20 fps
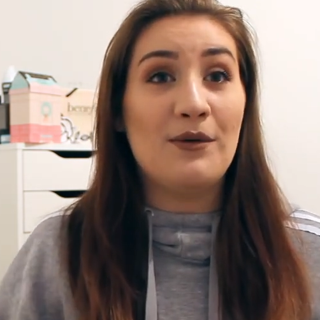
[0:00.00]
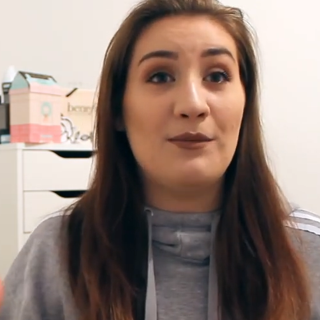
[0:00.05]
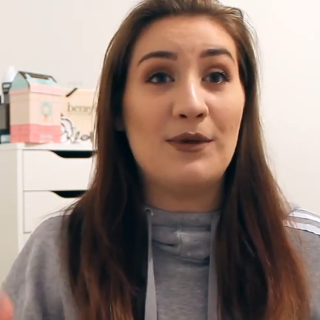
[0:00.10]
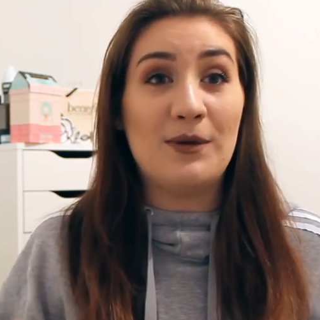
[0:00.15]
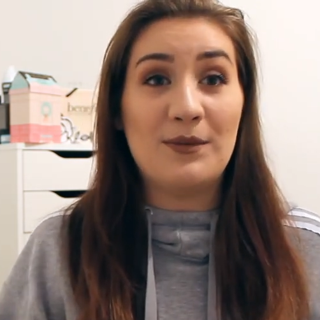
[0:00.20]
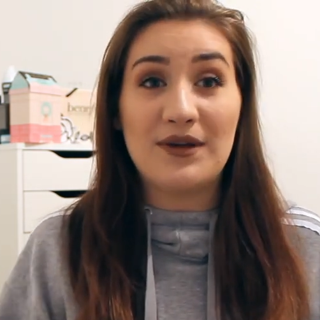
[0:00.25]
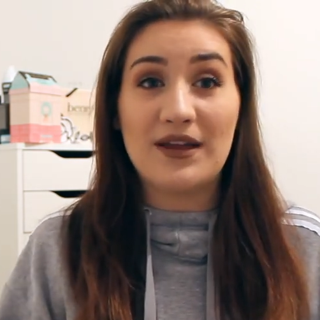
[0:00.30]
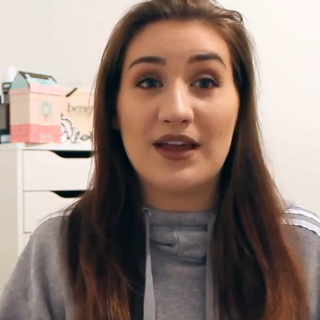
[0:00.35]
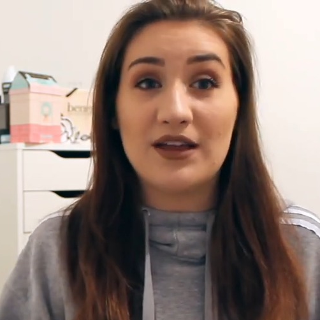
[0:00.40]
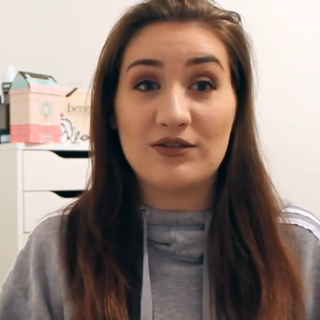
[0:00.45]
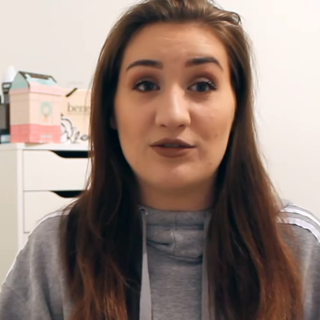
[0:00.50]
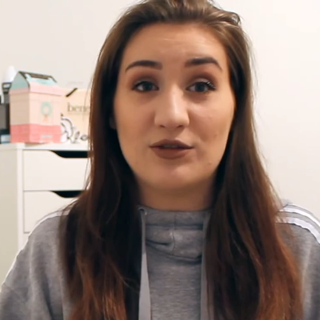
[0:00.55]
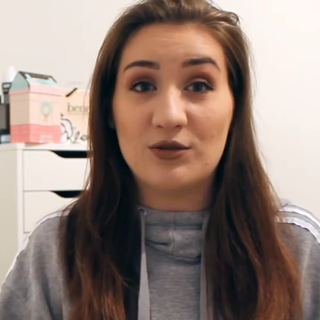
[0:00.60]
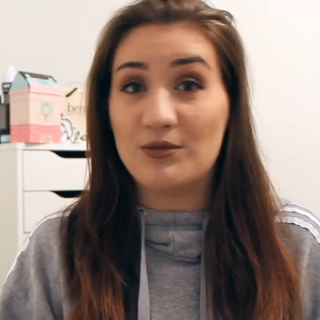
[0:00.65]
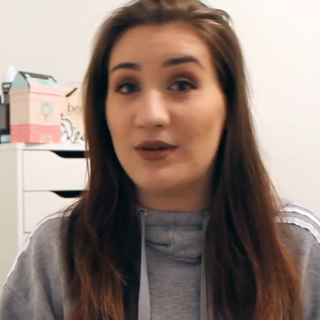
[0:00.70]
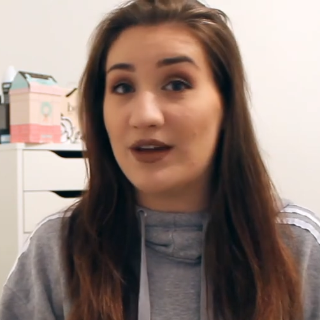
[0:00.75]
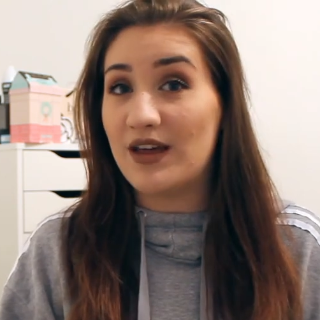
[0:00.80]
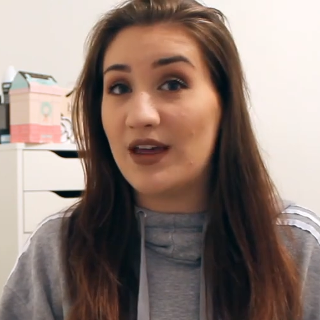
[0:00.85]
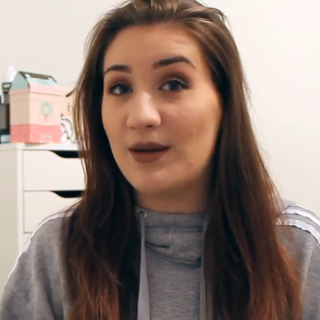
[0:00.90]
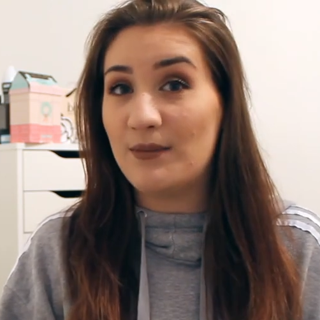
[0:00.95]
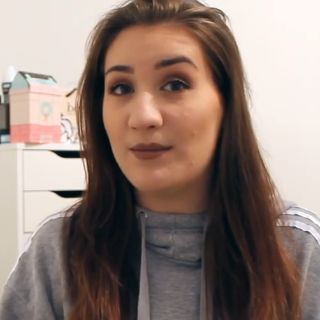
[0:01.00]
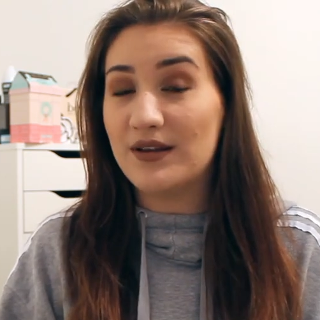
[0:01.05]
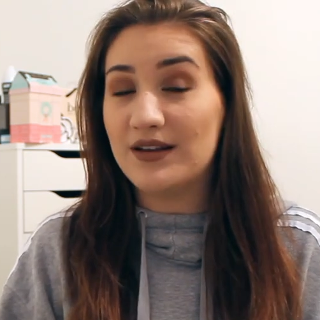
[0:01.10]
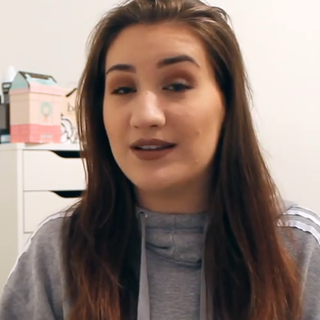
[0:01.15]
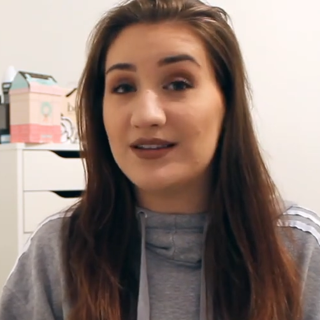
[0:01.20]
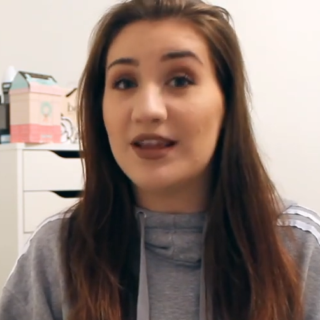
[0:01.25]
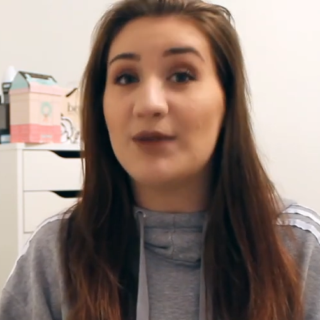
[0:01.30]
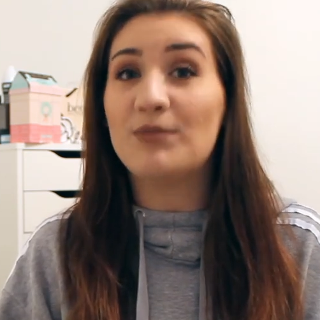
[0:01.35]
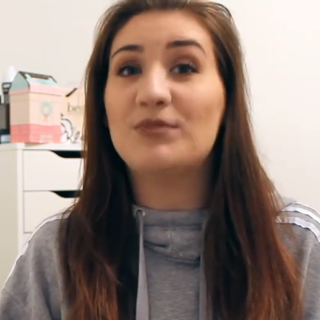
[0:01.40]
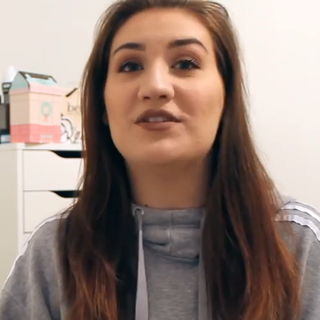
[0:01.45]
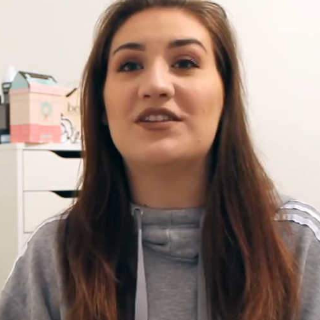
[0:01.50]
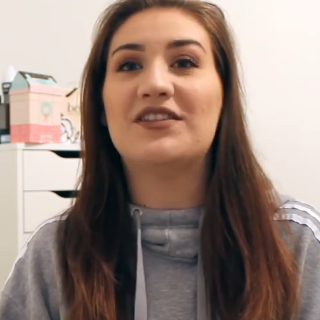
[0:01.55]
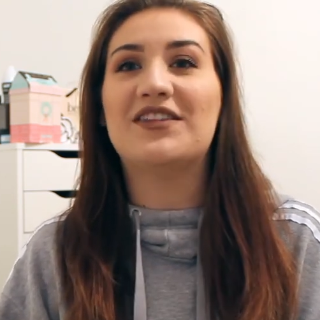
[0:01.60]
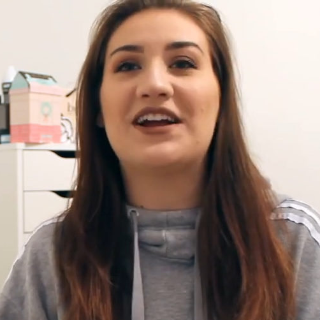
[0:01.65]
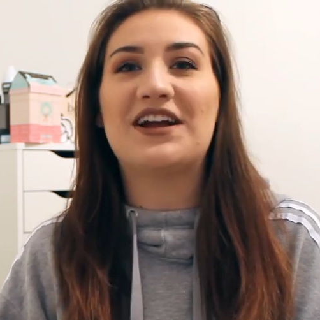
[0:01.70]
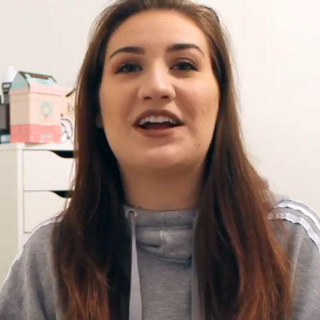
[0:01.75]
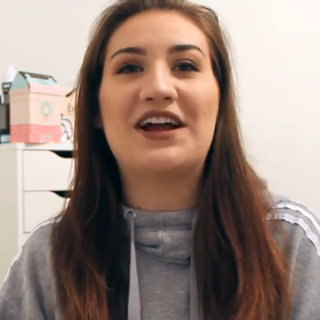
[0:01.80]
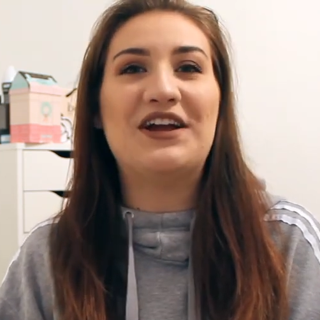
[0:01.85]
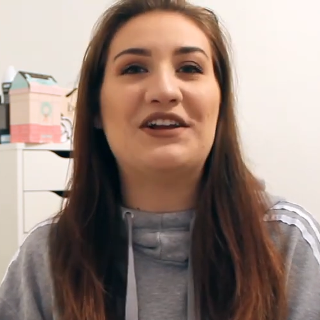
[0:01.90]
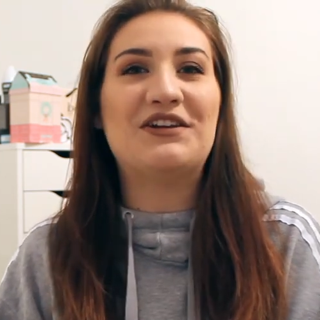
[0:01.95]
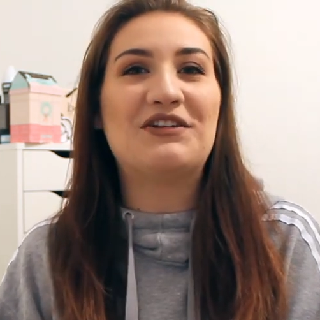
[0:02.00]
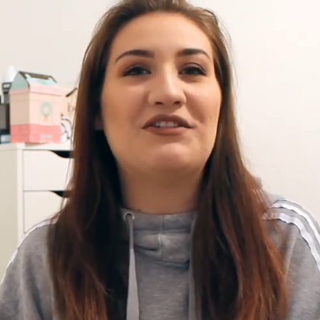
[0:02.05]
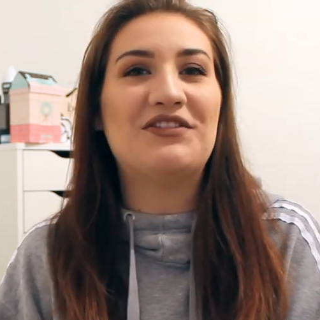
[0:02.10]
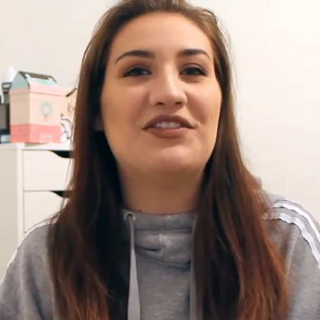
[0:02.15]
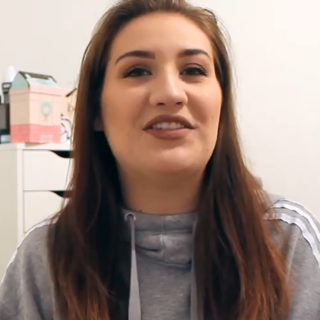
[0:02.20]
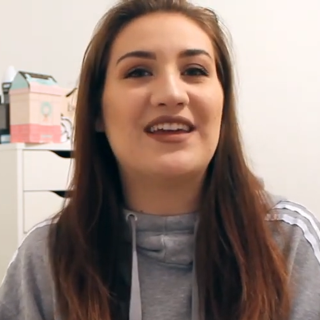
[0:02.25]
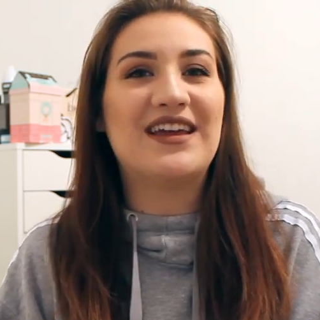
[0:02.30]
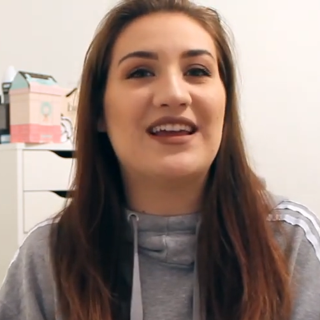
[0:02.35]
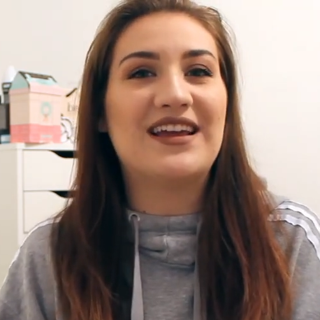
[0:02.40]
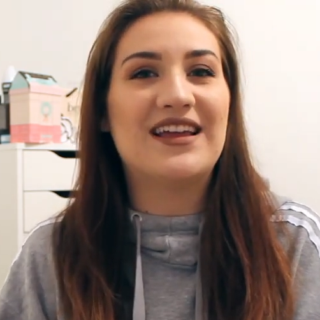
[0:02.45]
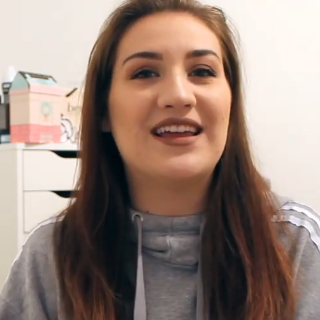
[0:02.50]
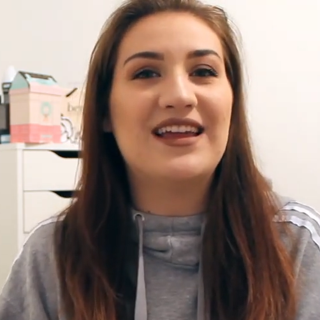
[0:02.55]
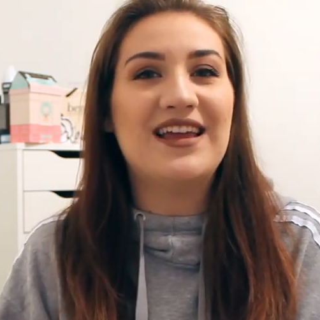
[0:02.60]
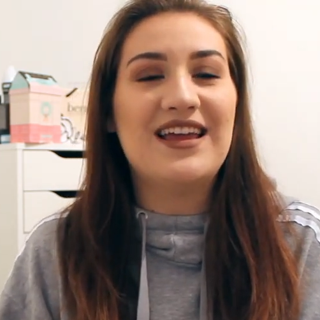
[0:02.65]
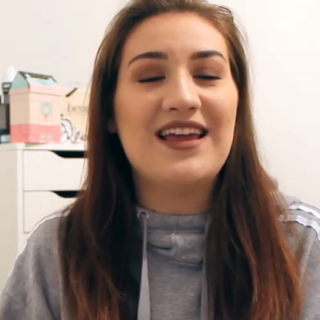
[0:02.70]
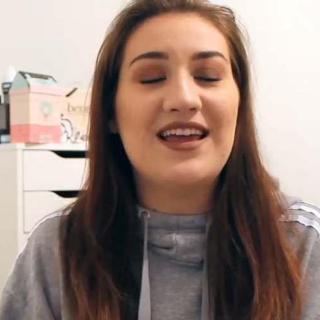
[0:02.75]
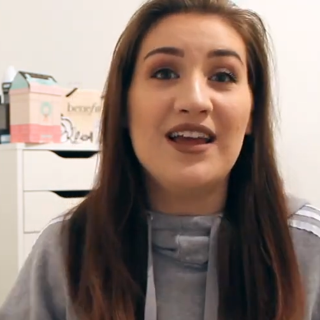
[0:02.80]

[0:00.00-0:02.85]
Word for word: maybe get some tips and that kind of thing.